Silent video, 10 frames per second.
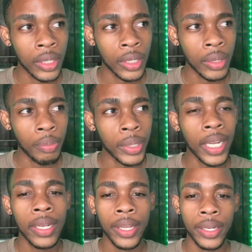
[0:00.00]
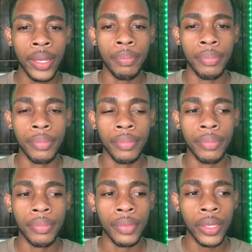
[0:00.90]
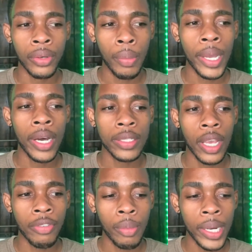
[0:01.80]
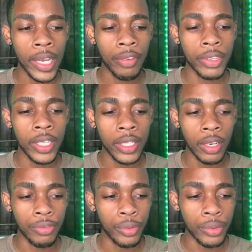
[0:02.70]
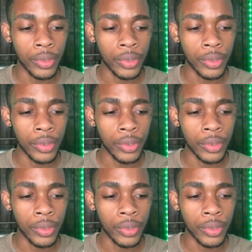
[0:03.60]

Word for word: But I let them, you know, because everybody have to eat a food.